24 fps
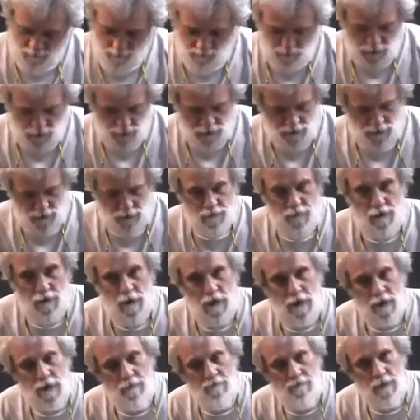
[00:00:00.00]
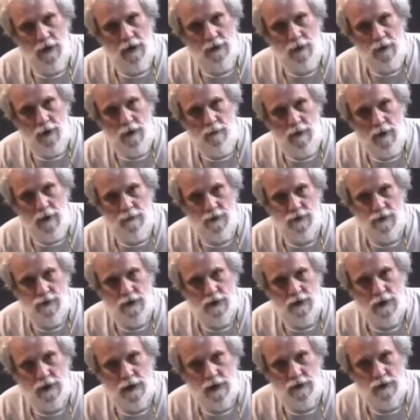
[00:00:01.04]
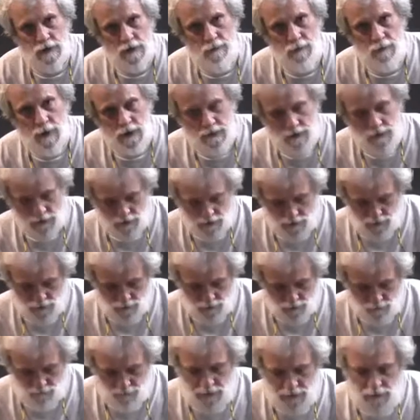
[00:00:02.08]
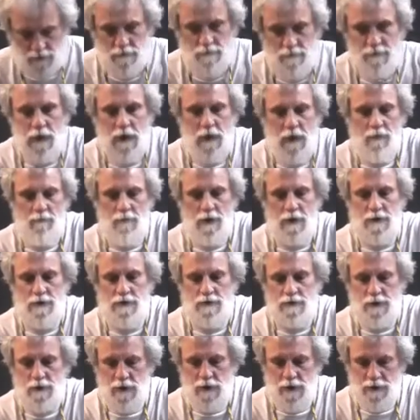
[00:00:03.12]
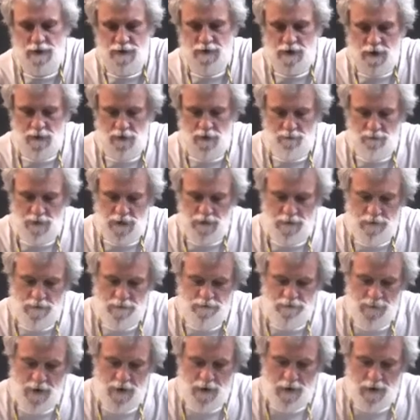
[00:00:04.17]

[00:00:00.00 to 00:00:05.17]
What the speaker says: brass. I've got a dymo machine that actually punches on metal, punches the letters out on metal.